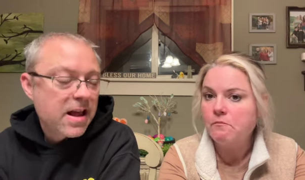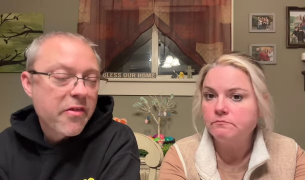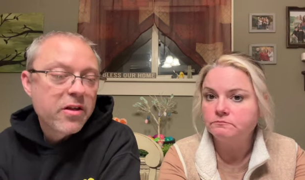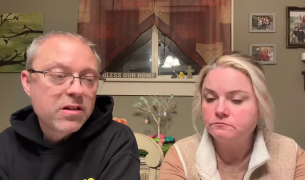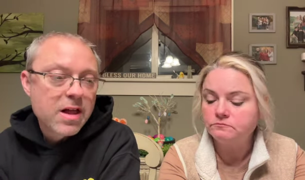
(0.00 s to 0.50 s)
Speaker 1: and
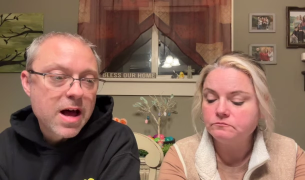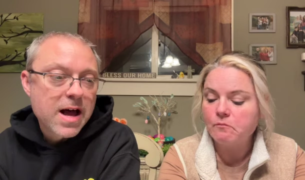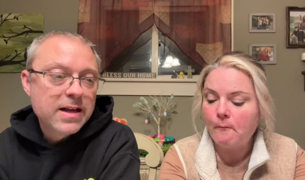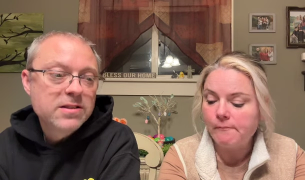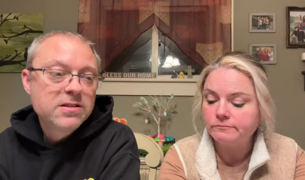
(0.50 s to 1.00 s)
the
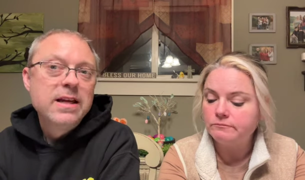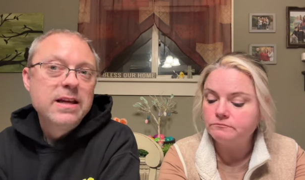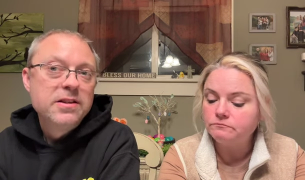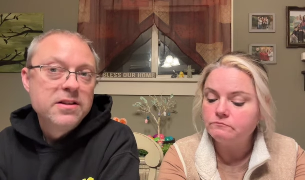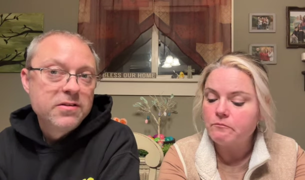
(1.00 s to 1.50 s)
lies in
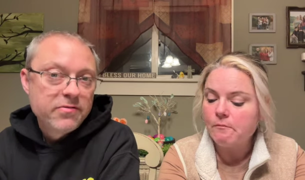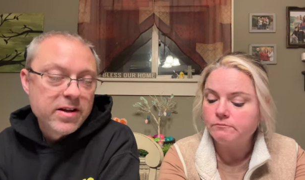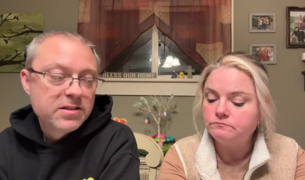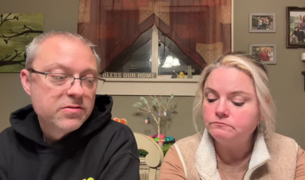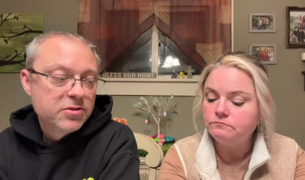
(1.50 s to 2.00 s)
the
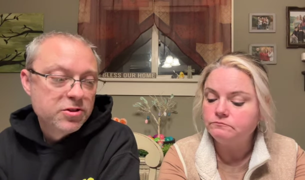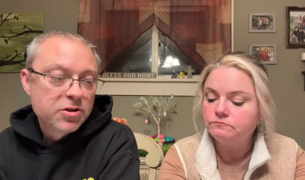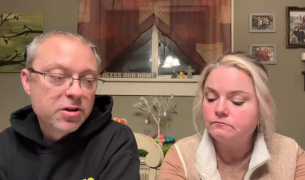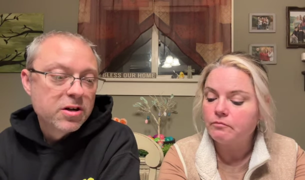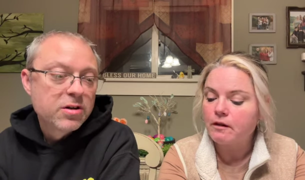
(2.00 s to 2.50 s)
defense of
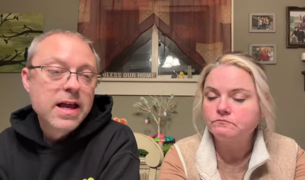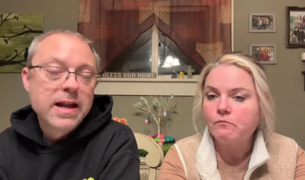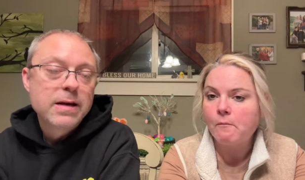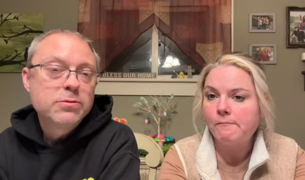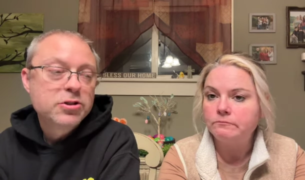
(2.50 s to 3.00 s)
sugar. And
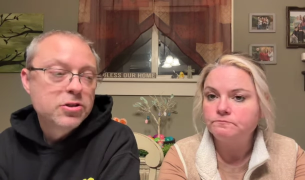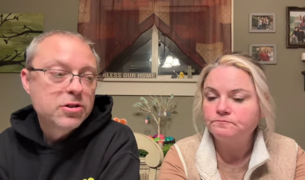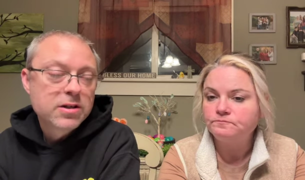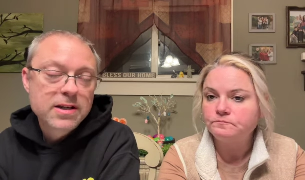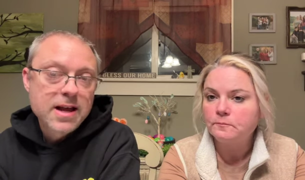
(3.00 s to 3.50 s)
I'm sure,
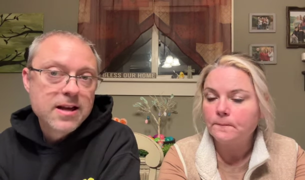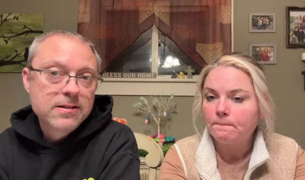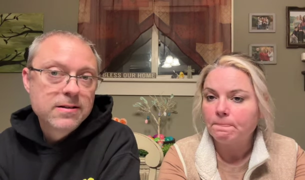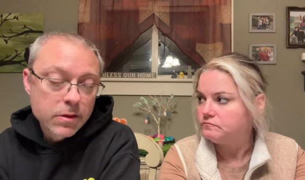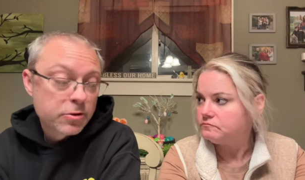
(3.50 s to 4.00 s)

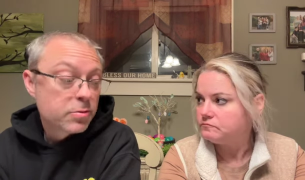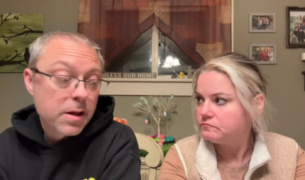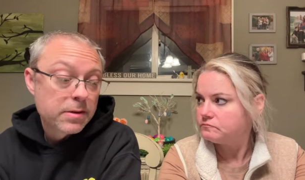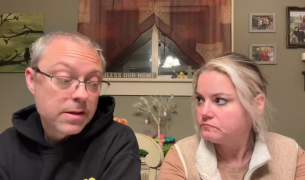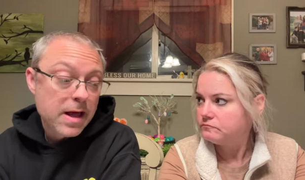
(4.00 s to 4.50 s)
again, there's
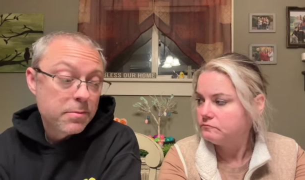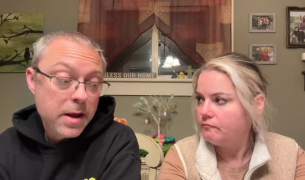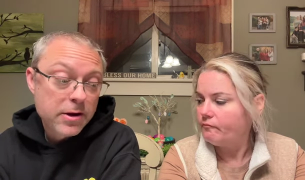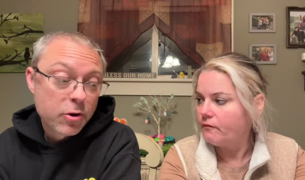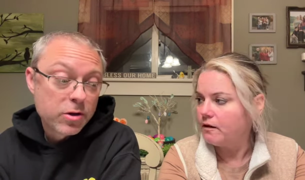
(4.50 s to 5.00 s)
probably a lot of
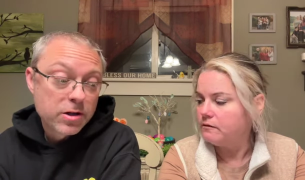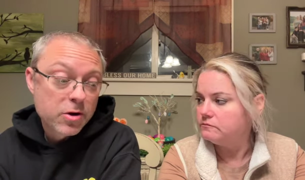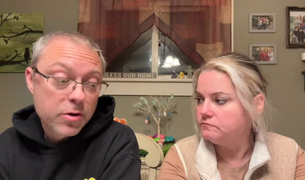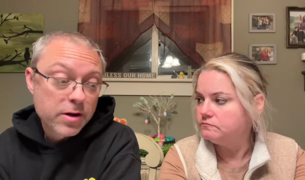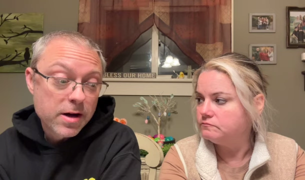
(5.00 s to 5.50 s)
payola
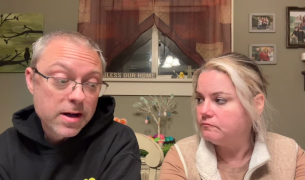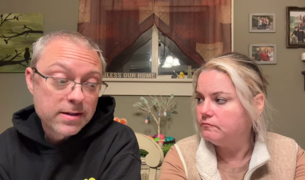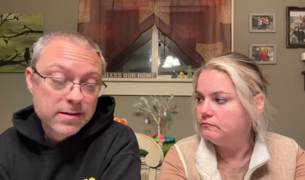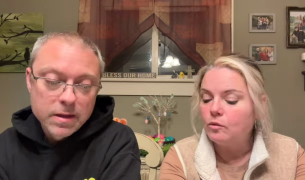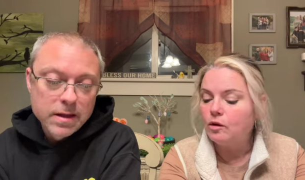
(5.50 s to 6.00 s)
going on.
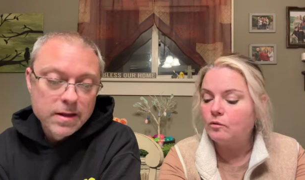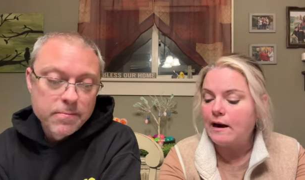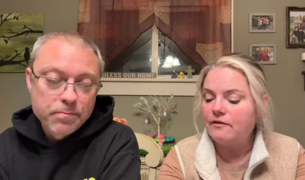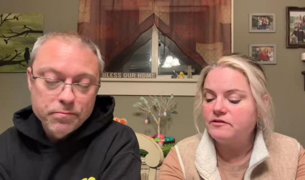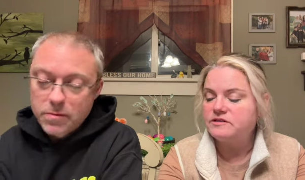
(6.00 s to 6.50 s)
Speaker 2: Well,
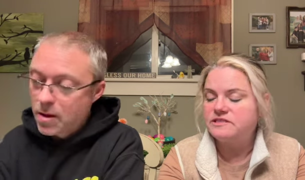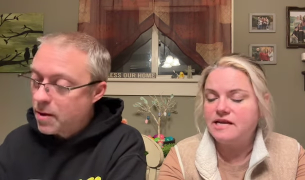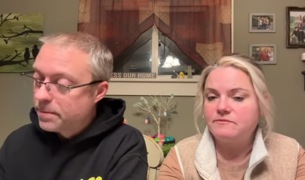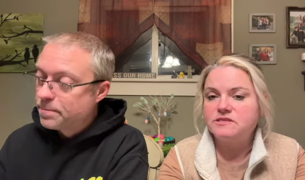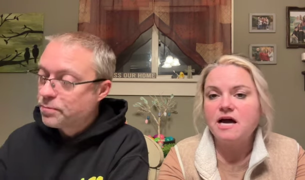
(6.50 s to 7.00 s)
around the
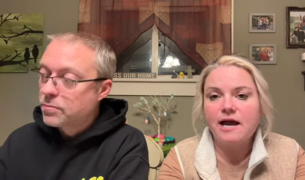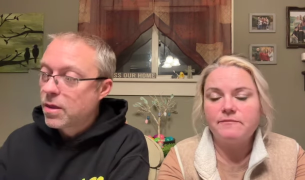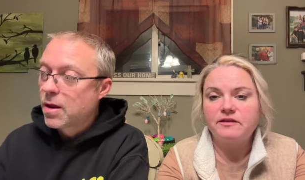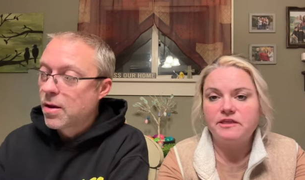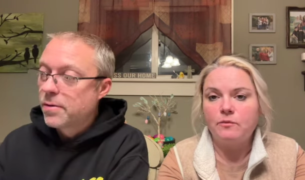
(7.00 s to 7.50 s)
same time
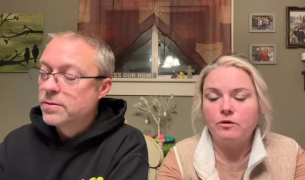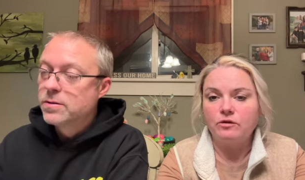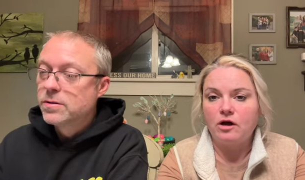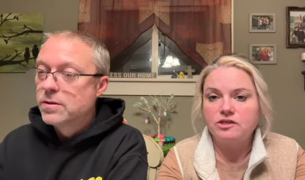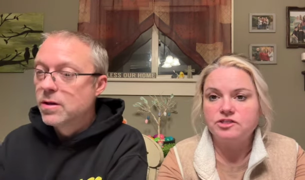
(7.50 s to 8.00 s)
that they were
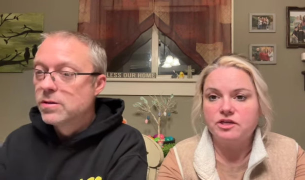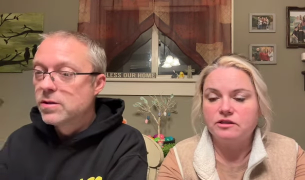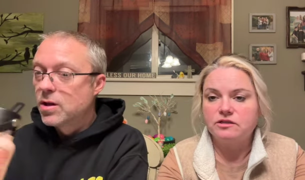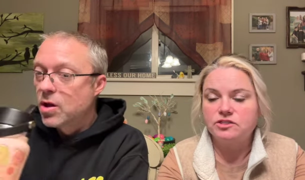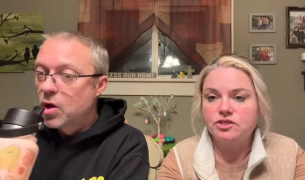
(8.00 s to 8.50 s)
launching
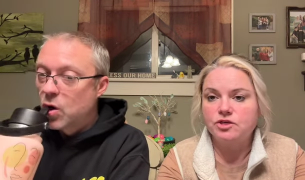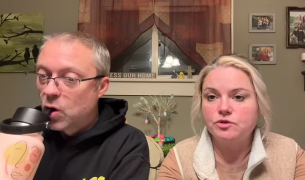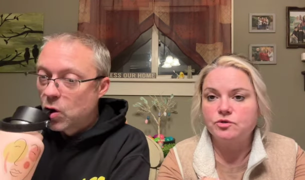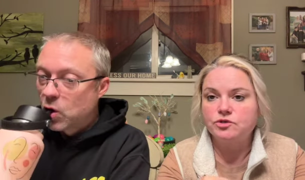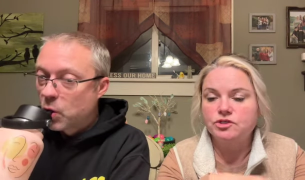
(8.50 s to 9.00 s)
this
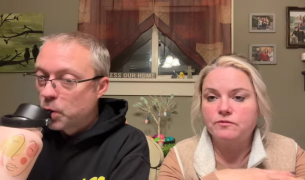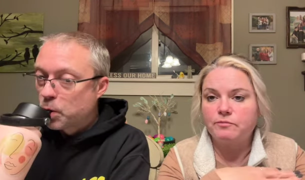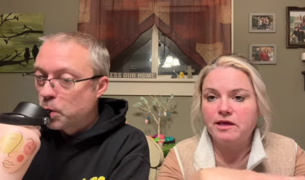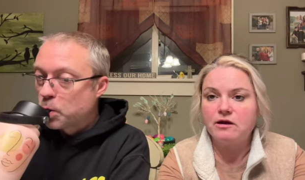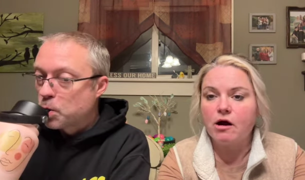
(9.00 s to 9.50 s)
huge
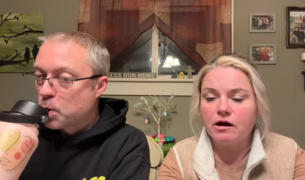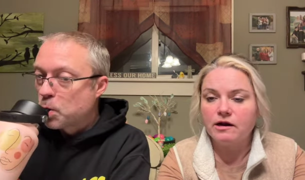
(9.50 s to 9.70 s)
PR